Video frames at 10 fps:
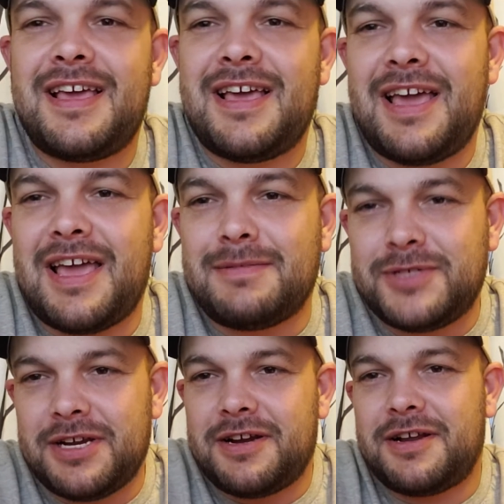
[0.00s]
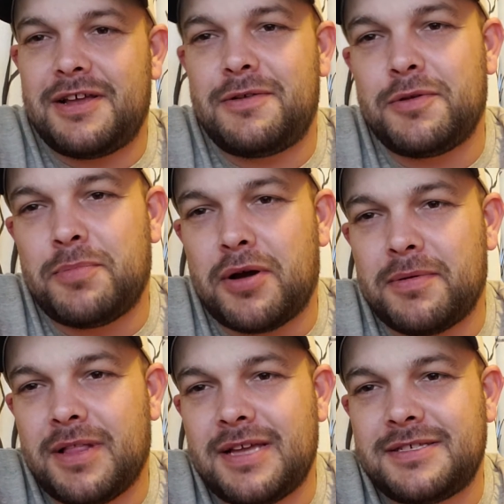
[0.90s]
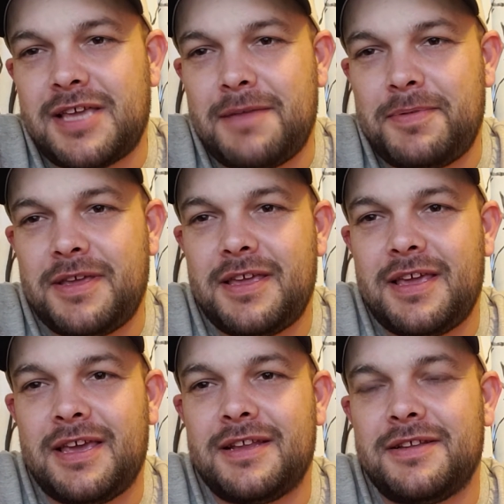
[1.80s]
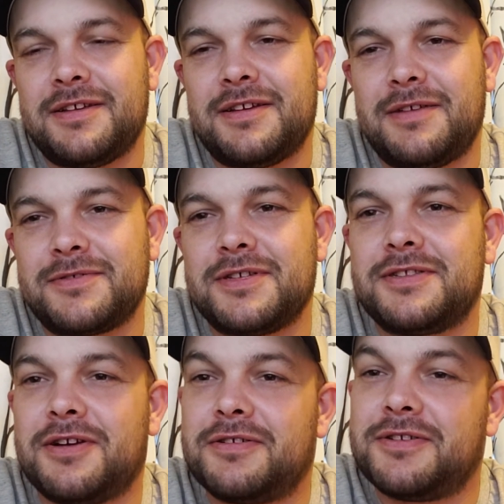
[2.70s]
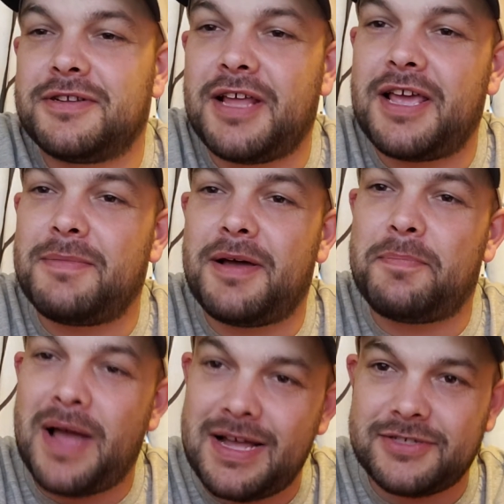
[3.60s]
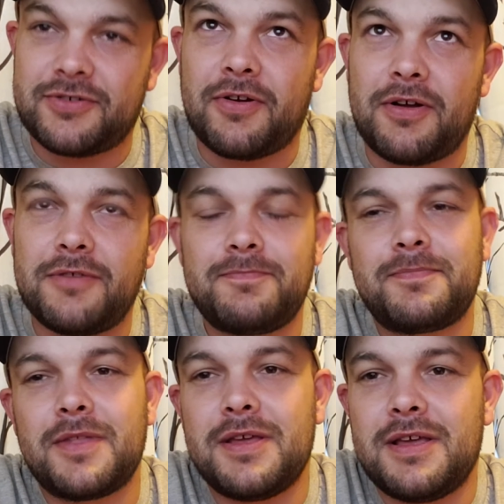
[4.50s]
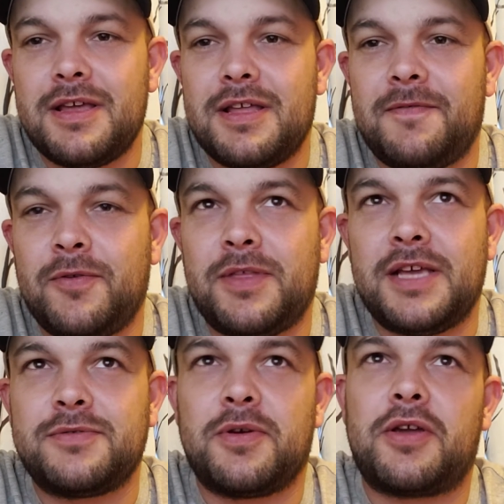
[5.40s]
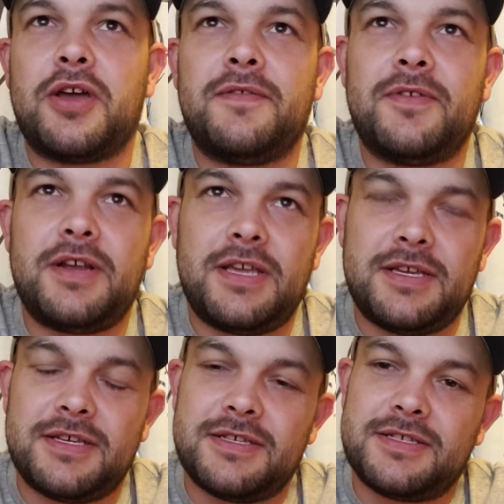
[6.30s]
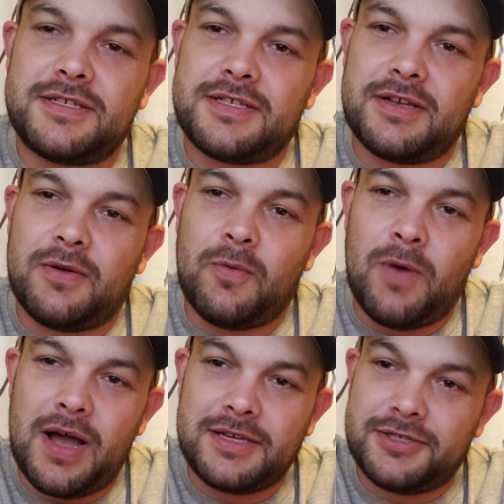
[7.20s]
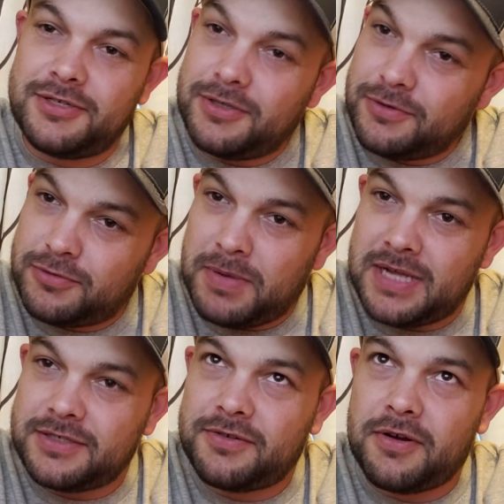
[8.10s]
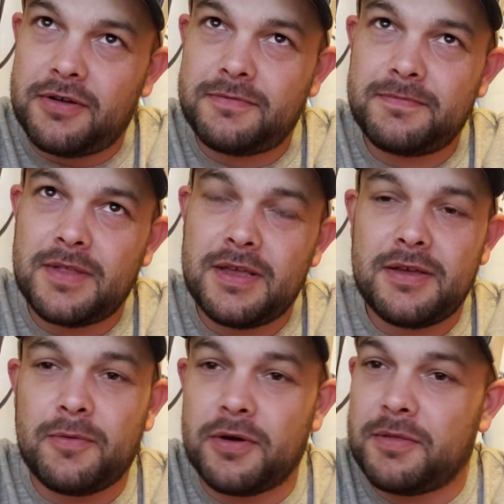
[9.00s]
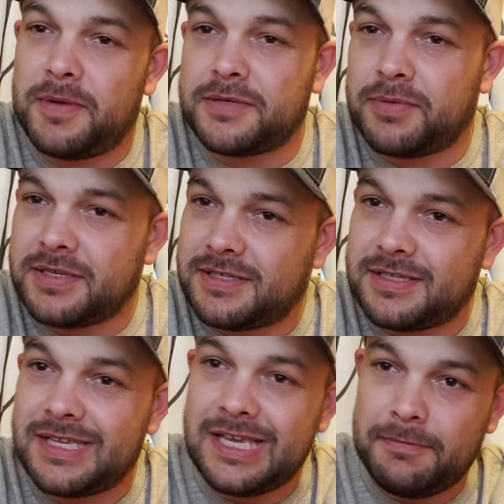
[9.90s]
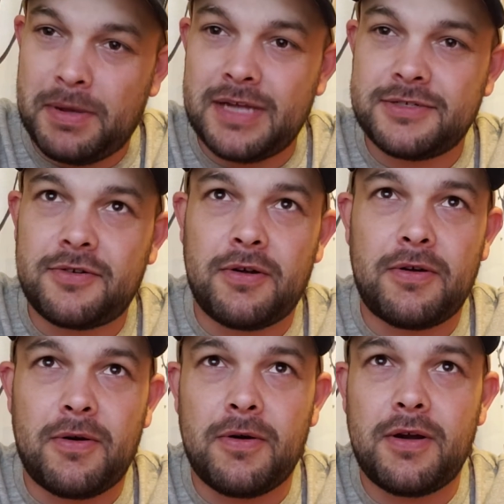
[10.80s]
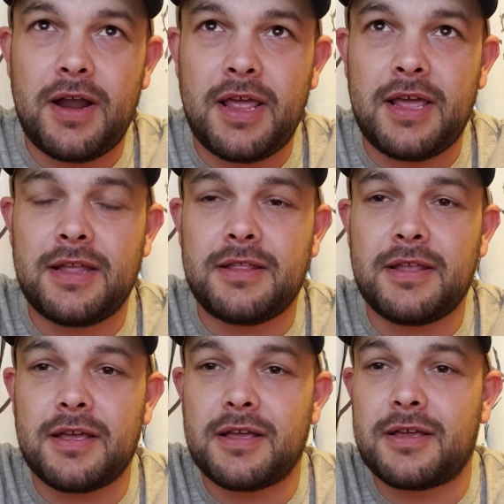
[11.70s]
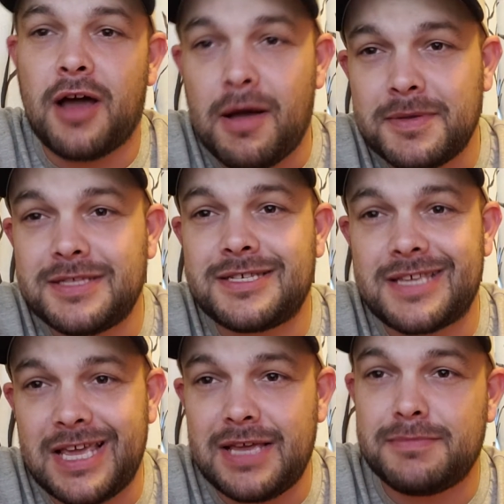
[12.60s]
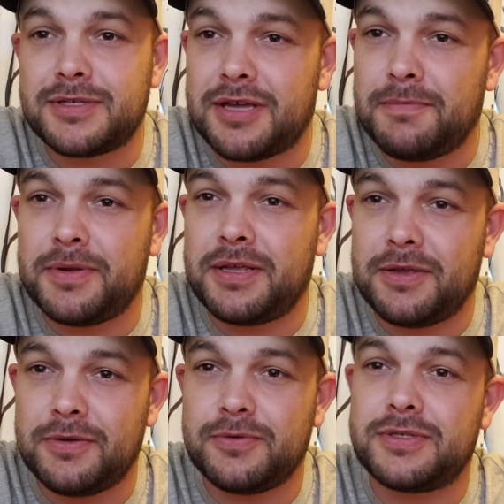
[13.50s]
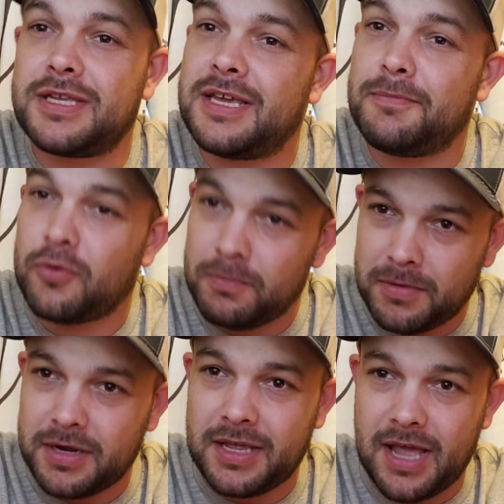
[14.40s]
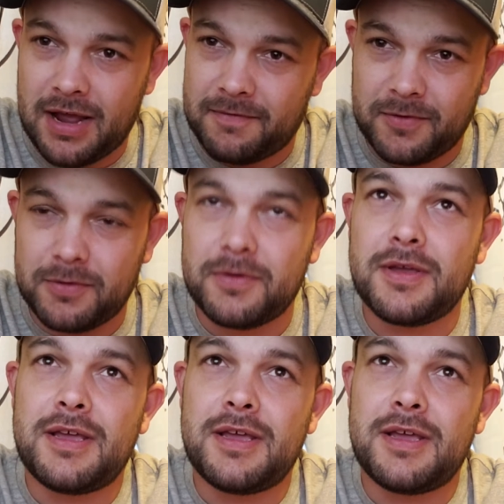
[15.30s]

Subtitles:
Hey, I'm Jared with Barber Landscaping, and I was going to talk to you today about pine straw. A few things we're going to cover is why you should use pine straw, where the best places to get pine straw are, and common schemes company use to get more money out of you.